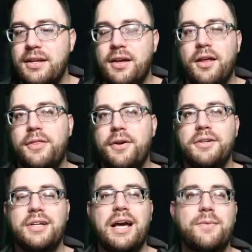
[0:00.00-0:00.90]
3rd
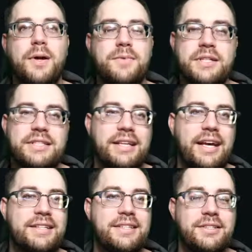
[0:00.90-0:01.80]
Time Wipe just in
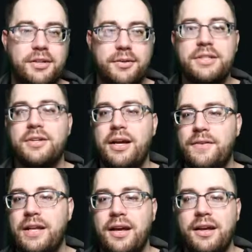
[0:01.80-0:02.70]
case it's a creature heavy
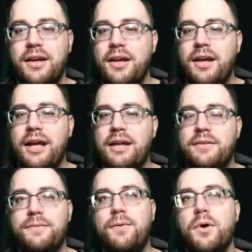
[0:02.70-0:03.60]
deck, and
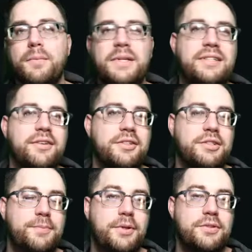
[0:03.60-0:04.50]
4 Mystical
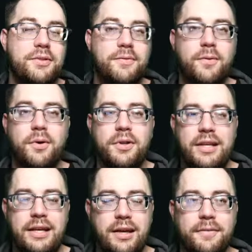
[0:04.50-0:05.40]
Disputes for
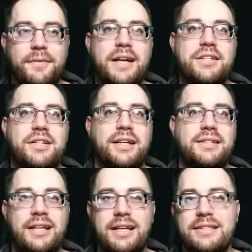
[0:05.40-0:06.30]
the flash decks,
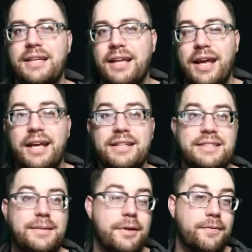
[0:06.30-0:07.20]
the Izzet and
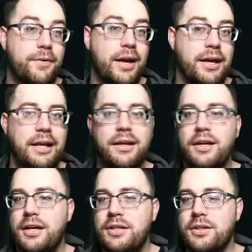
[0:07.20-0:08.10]
Simic variety.
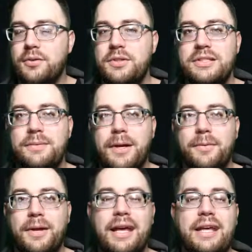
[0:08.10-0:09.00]
So just to be able
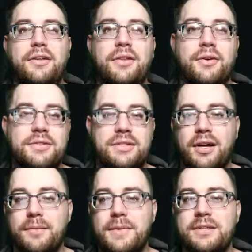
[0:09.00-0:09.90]
to handle those
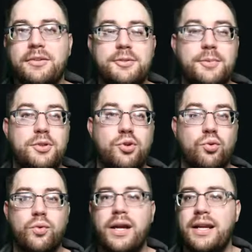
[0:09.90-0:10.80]
Mystical Disputes
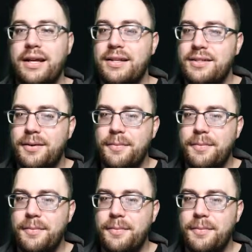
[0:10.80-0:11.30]
great against them.